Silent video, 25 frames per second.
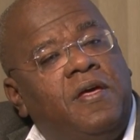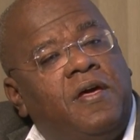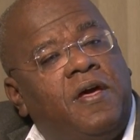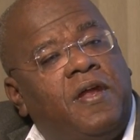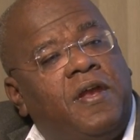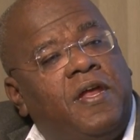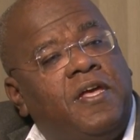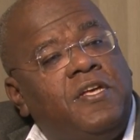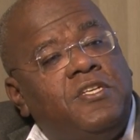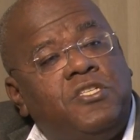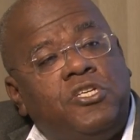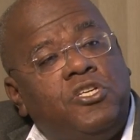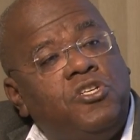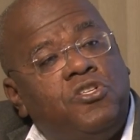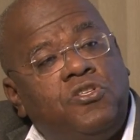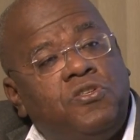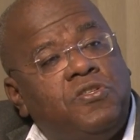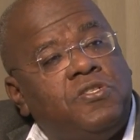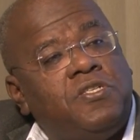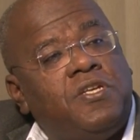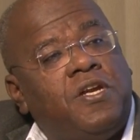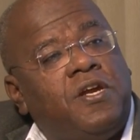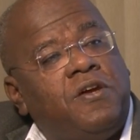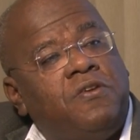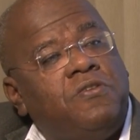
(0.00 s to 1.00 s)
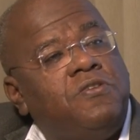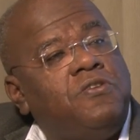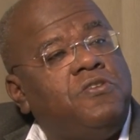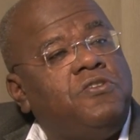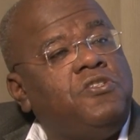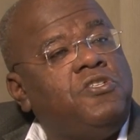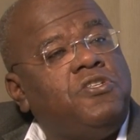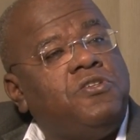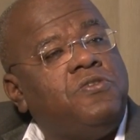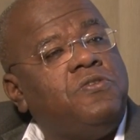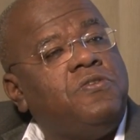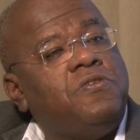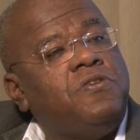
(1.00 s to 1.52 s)
raise issues around your
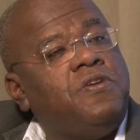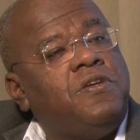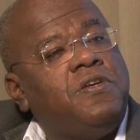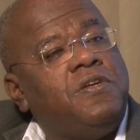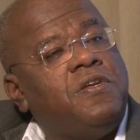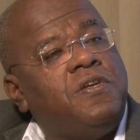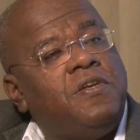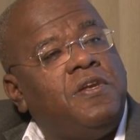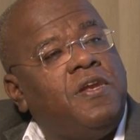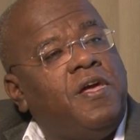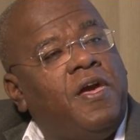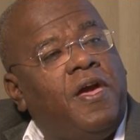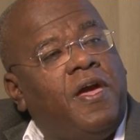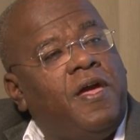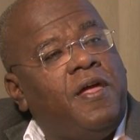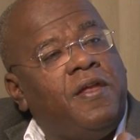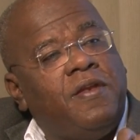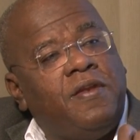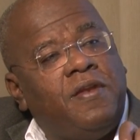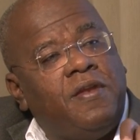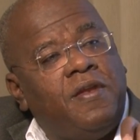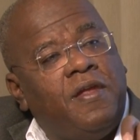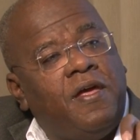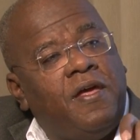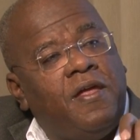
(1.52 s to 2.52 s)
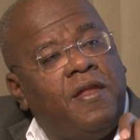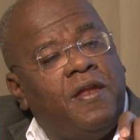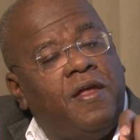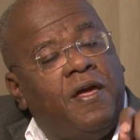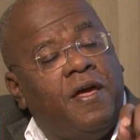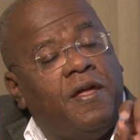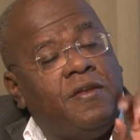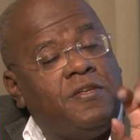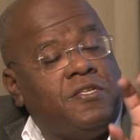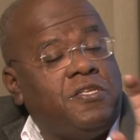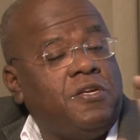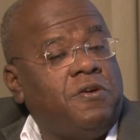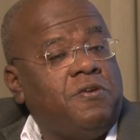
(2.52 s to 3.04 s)
children
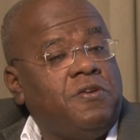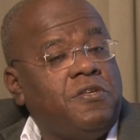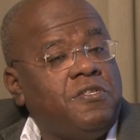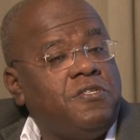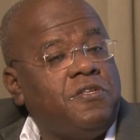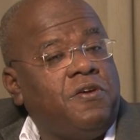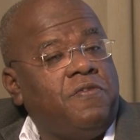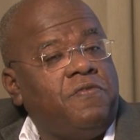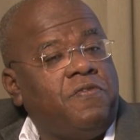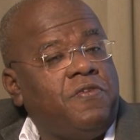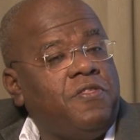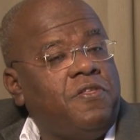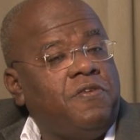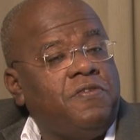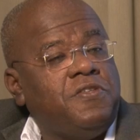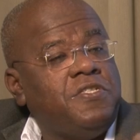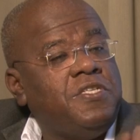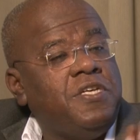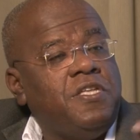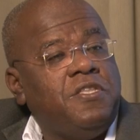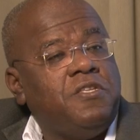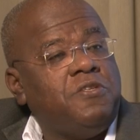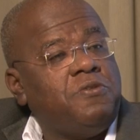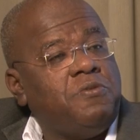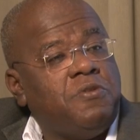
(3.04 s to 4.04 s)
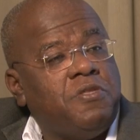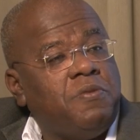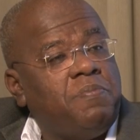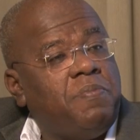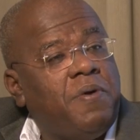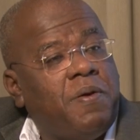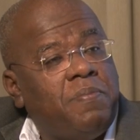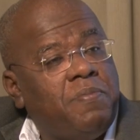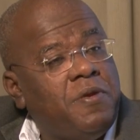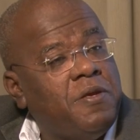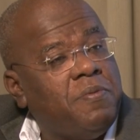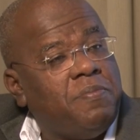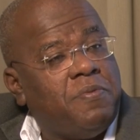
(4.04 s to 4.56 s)
and so on and so forth. You see this with the
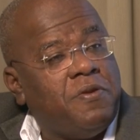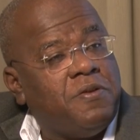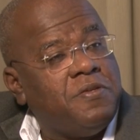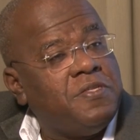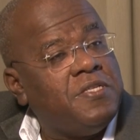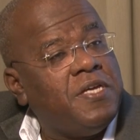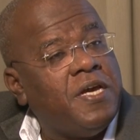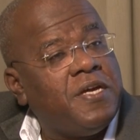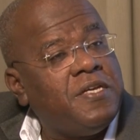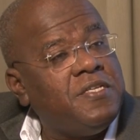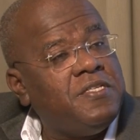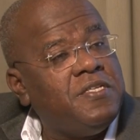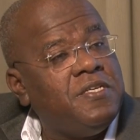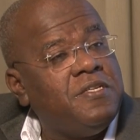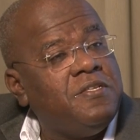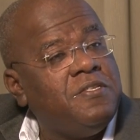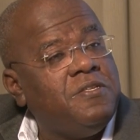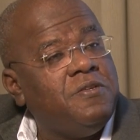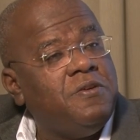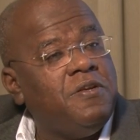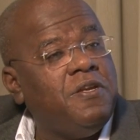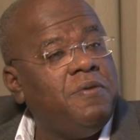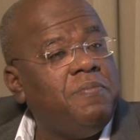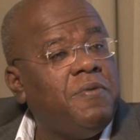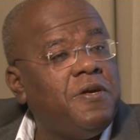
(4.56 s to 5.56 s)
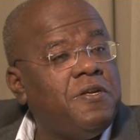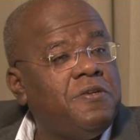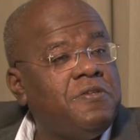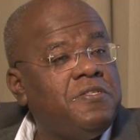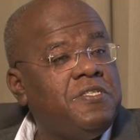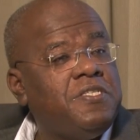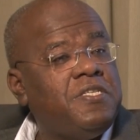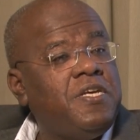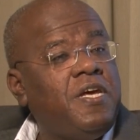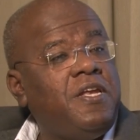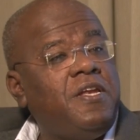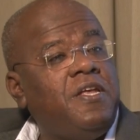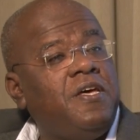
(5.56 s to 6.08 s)
public protector, Thuli
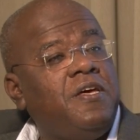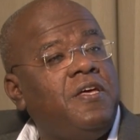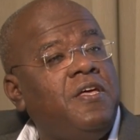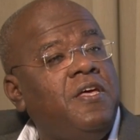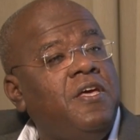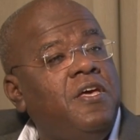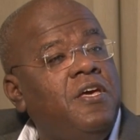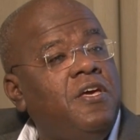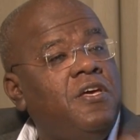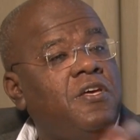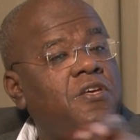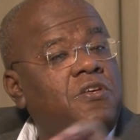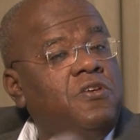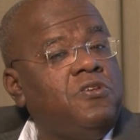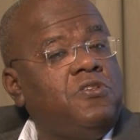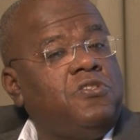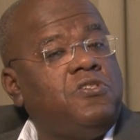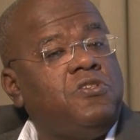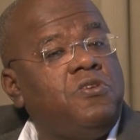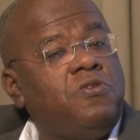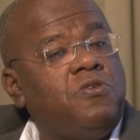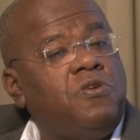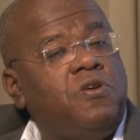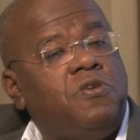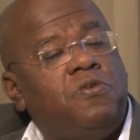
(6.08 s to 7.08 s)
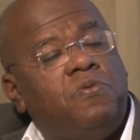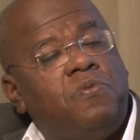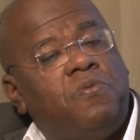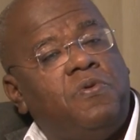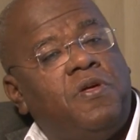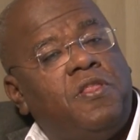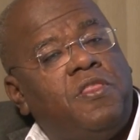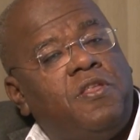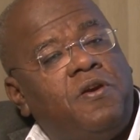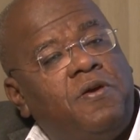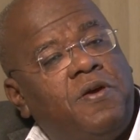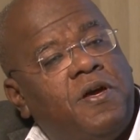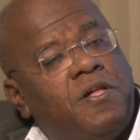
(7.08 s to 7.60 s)
Madonsela. You saw it
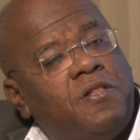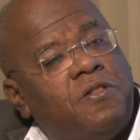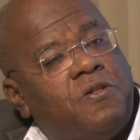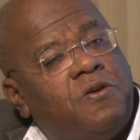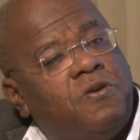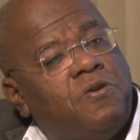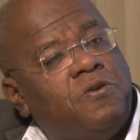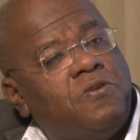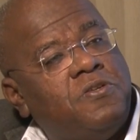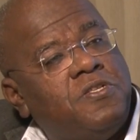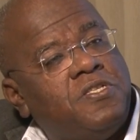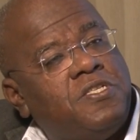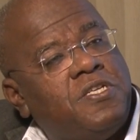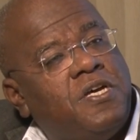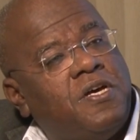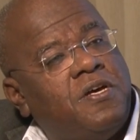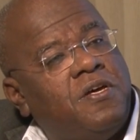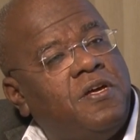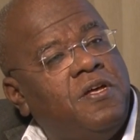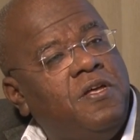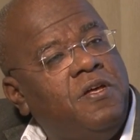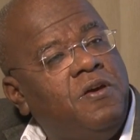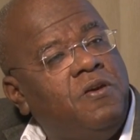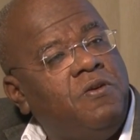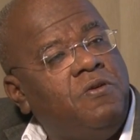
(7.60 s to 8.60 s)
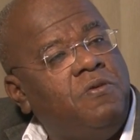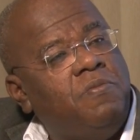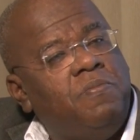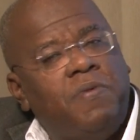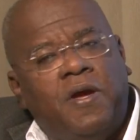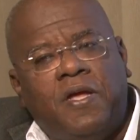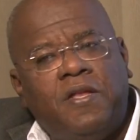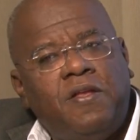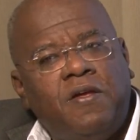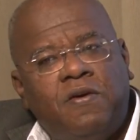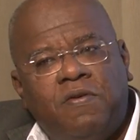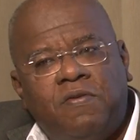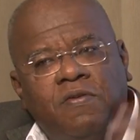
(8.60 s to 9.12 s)
with Ruel Khoza, who
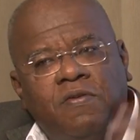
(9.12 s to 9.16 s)
made a